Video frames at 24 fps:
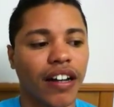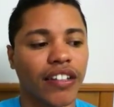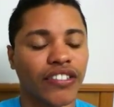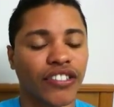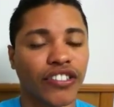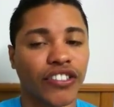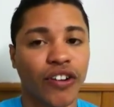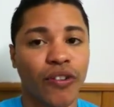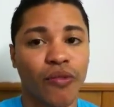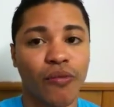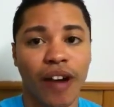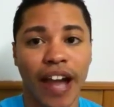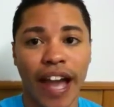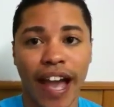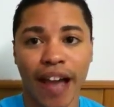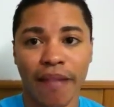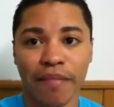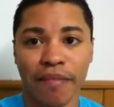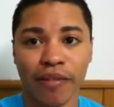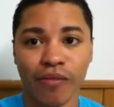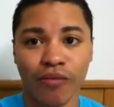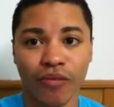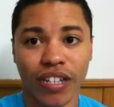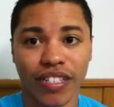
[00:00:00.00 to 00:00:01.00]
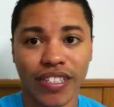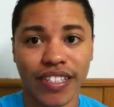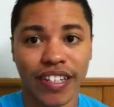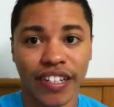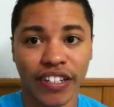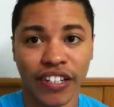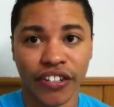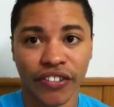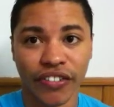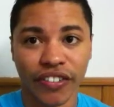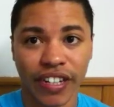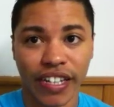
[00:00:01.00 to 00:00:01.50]
So what happened was that
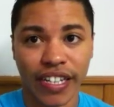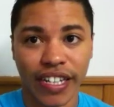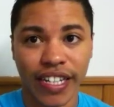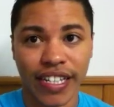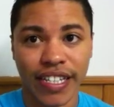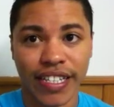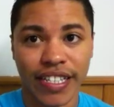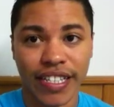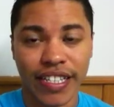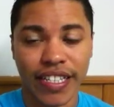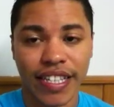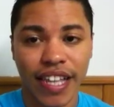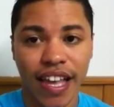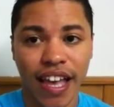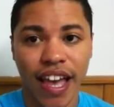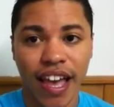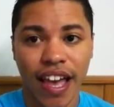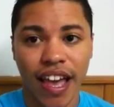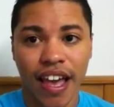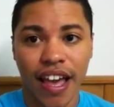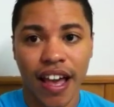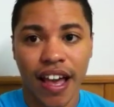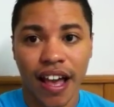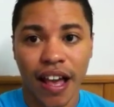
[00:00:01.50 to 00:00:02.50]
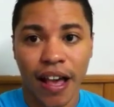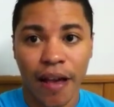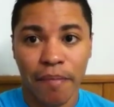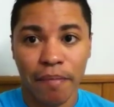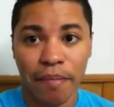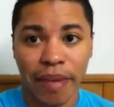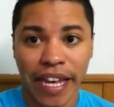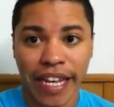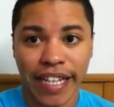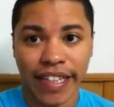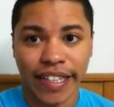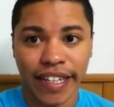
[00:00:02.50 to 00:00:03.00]
New Orleans
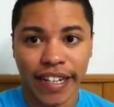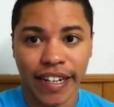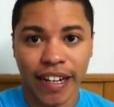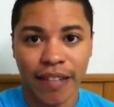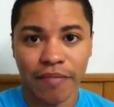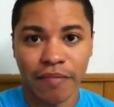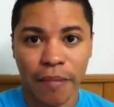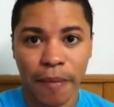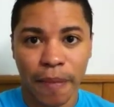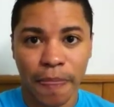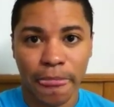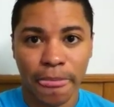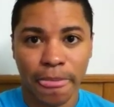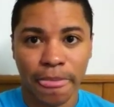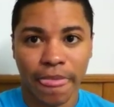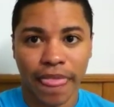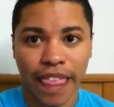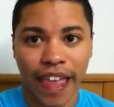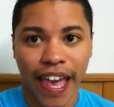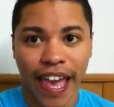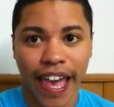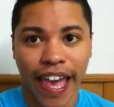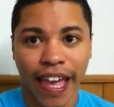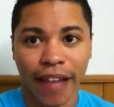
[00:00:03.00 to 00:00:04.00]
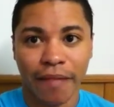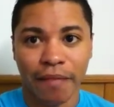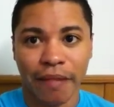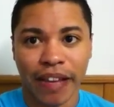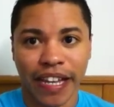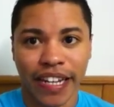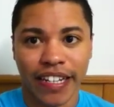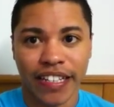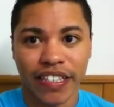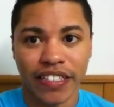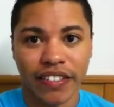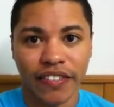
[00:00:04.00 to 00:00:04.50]
picked it up and
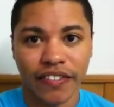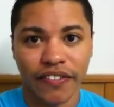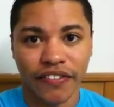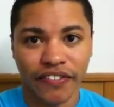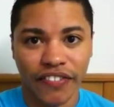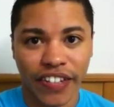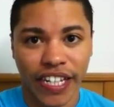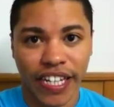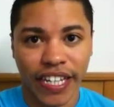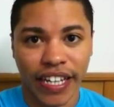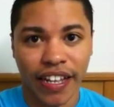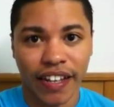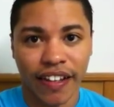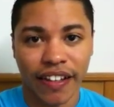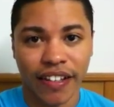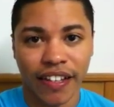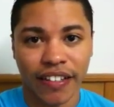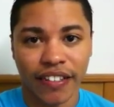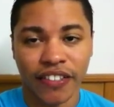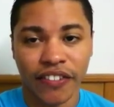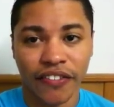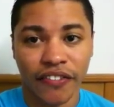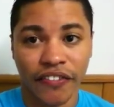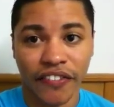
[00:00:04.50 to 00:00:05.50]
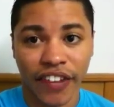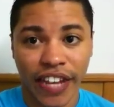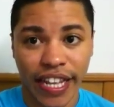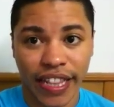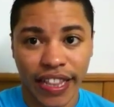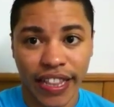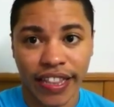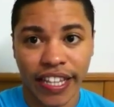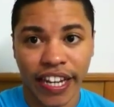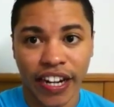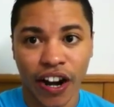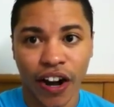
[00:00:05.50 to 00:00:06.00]
made it to
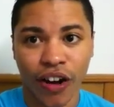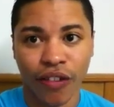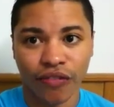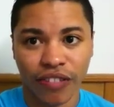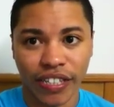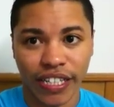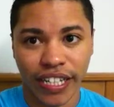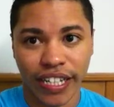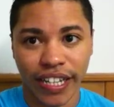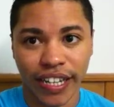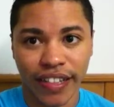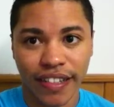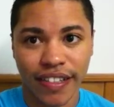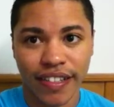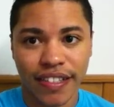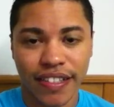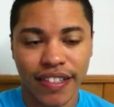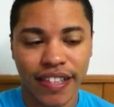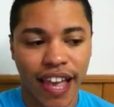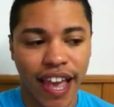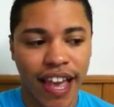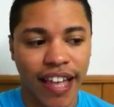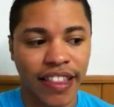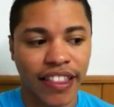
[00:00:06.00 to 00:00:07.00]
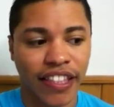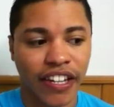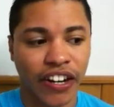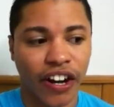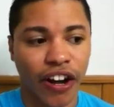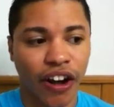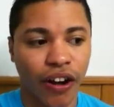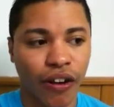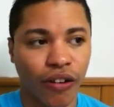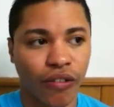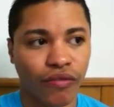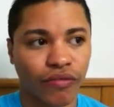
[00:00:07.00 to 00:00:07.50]
fit their own needs and their
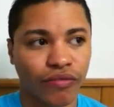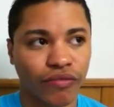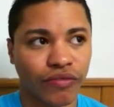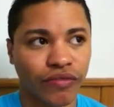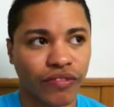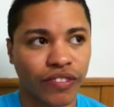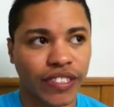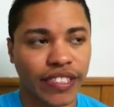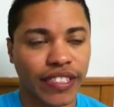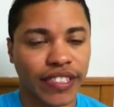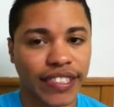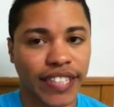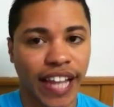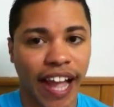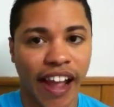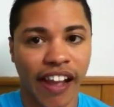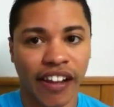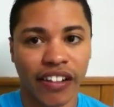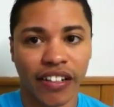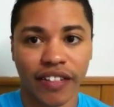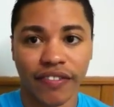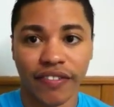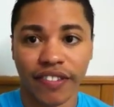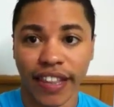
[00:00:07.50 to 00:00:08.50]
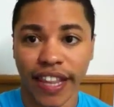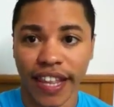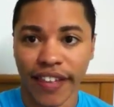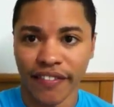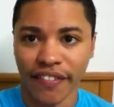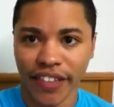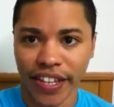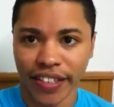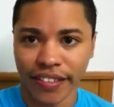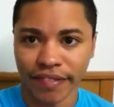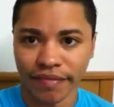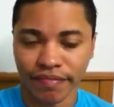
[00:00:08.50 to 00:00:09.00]
own style of
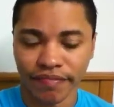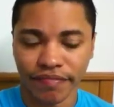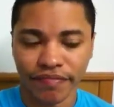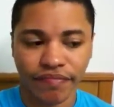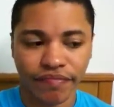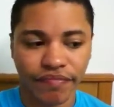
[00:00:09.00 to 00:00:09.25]
living,